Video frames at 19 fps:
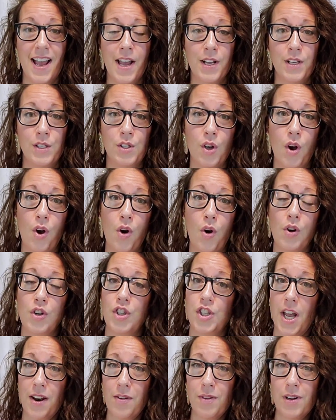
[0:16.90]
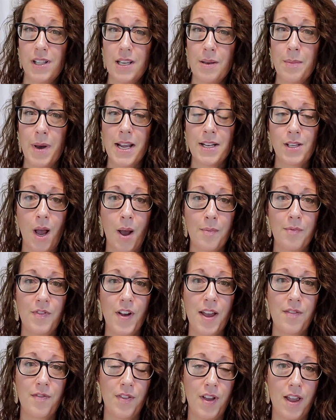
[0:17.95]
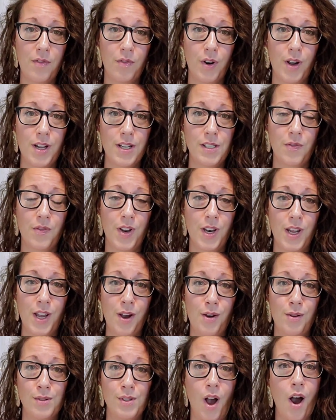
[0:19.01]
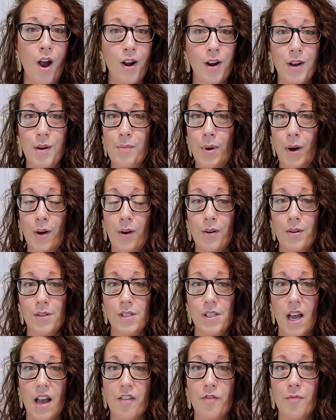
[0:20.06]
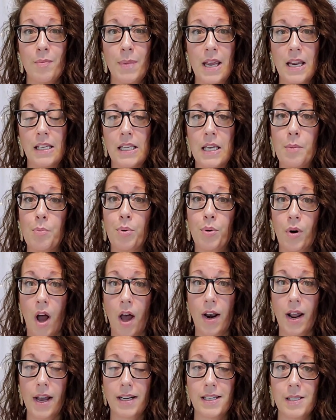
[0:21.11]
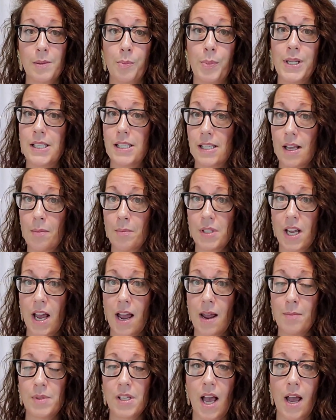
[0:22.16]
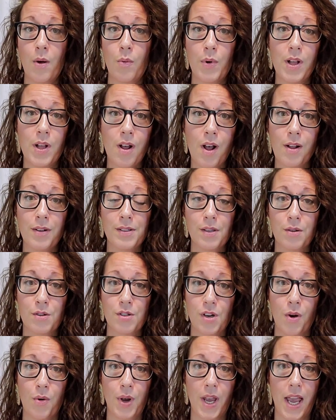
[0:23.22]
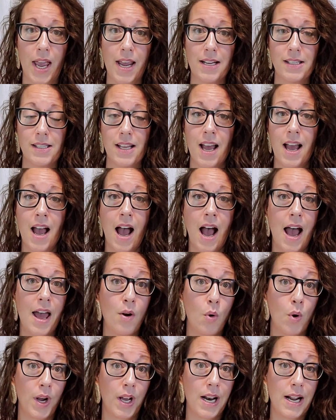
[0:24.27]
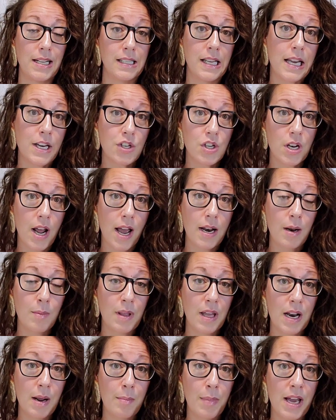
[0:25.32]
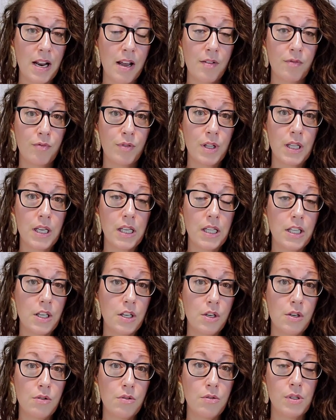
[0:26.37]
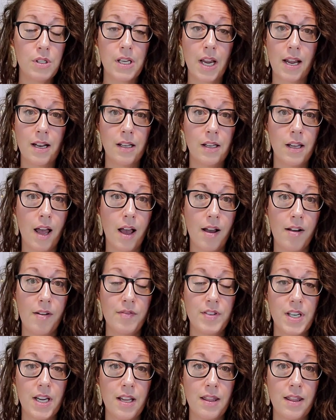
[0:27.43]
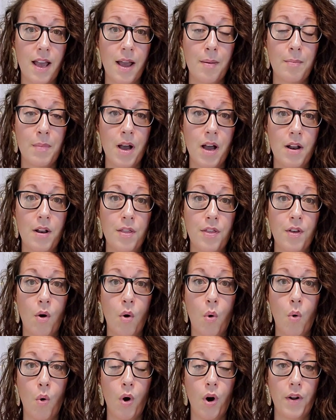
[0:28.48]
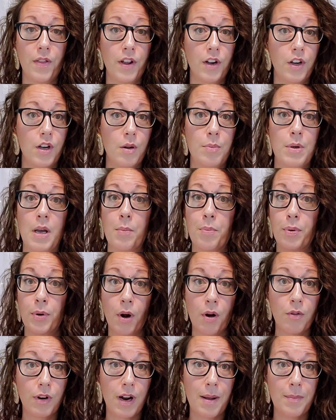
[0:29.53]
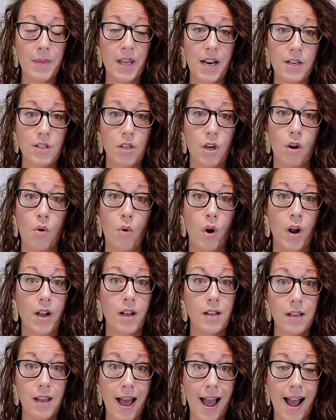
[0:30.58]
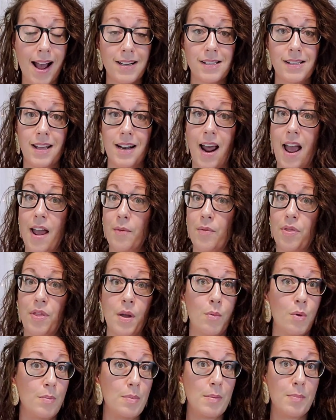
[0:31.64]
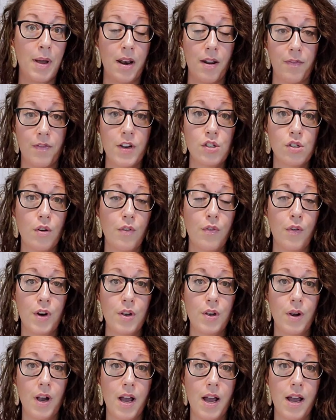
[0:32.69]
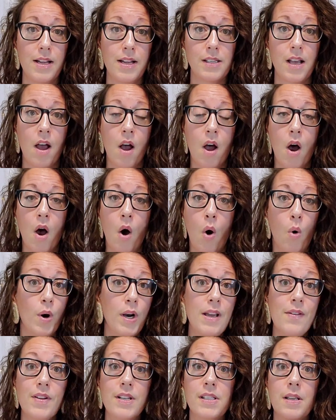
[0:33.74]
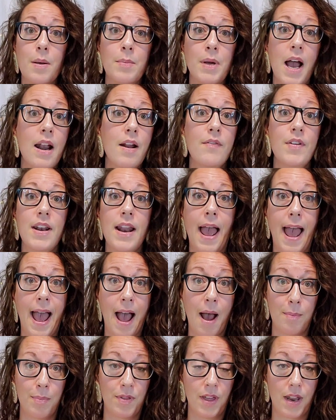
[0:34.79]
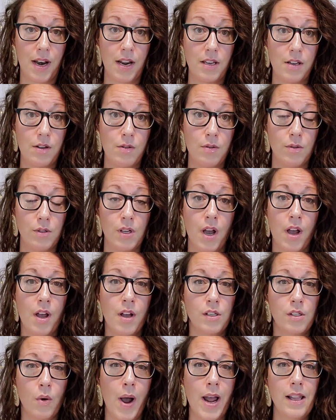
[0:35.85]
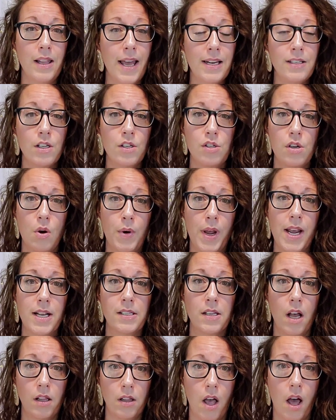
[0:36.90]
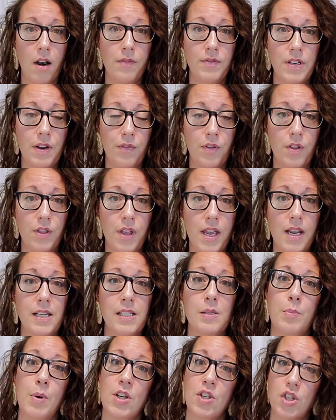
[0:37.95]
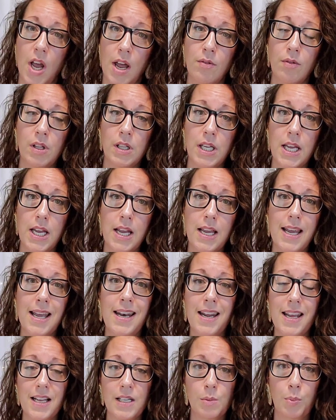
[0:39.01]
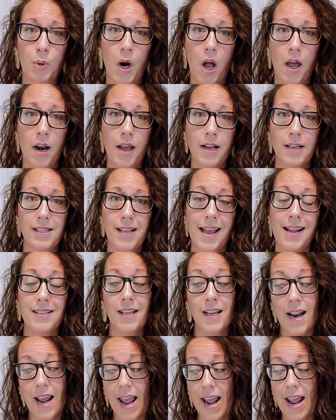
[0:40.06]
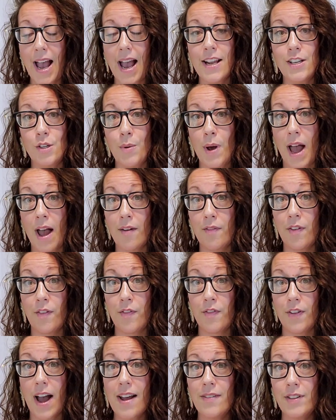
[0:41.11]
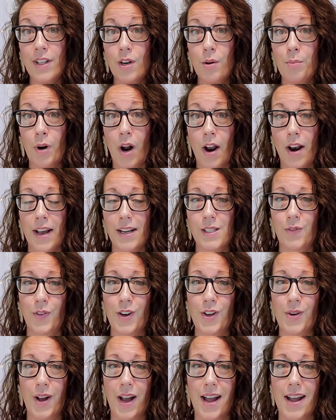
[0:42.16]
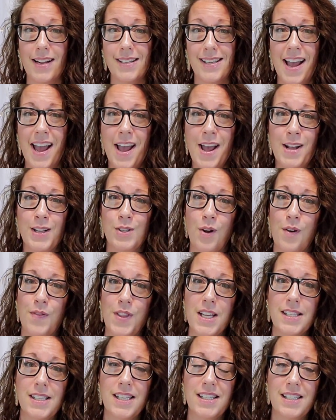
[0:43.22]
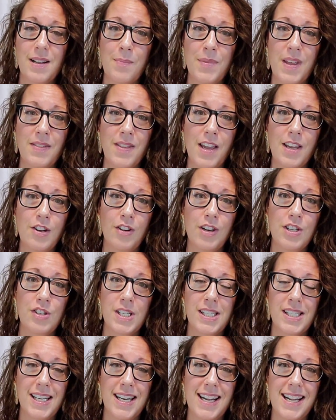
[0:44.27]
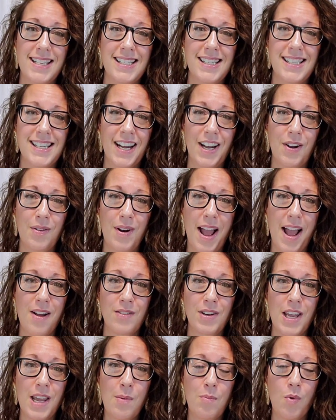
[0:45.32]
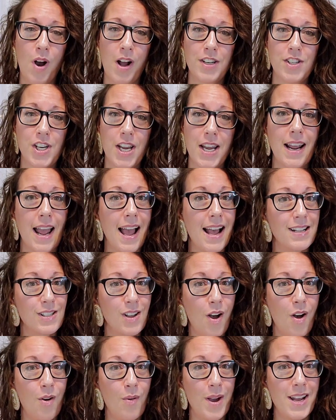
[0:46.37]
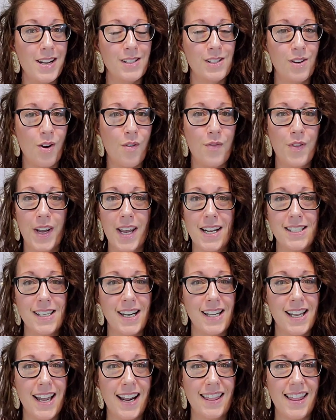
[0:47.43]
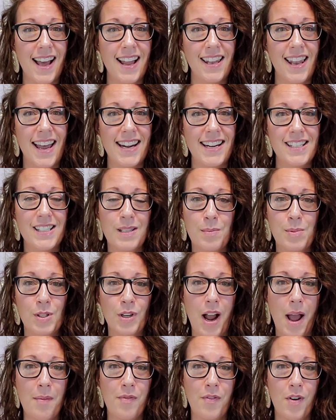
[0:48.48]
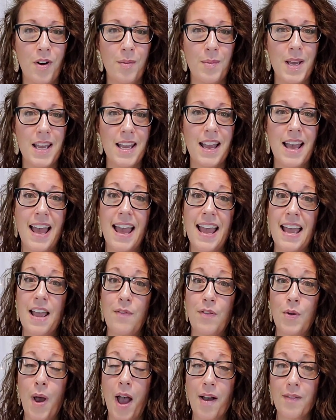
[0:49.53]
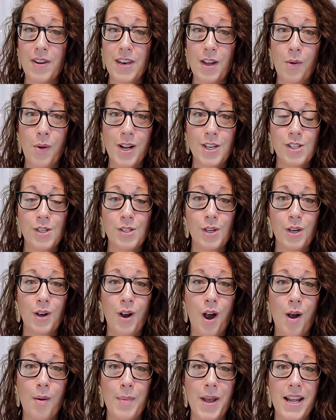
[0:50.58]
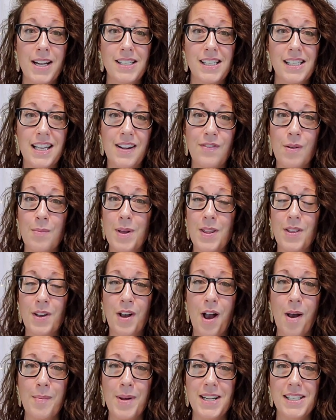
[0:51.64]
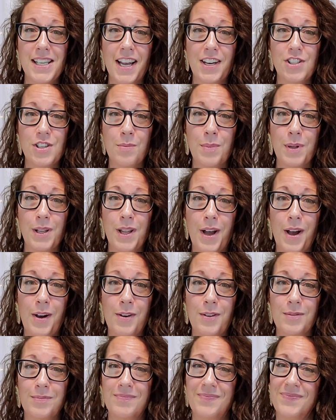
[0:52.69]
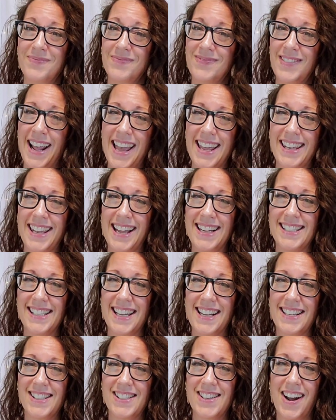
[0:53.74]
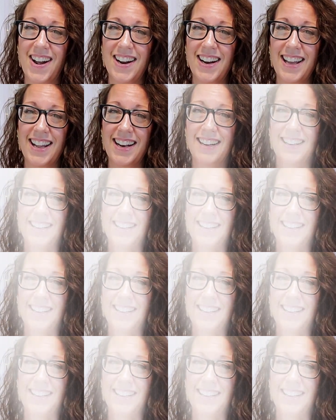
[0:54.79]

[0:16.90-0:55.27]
So generally my top 5 favorites videos are composed of mainly products, but sometimes I will also showcase an organization item that I might have really used and loved in that month, or there could be a program that I took or a class that I think would be beneficial for you guys, or even some kind of an app that I use. So I like to showcase a lot of different things, but generally it is products, and today I do have 5 little products for you guys. So if this is something that you're interested in, stick around, keep watching. As always, don't forget to click that like and subscribe for me. If you have any questions or comments, leave them in the comment section below, and let's get started.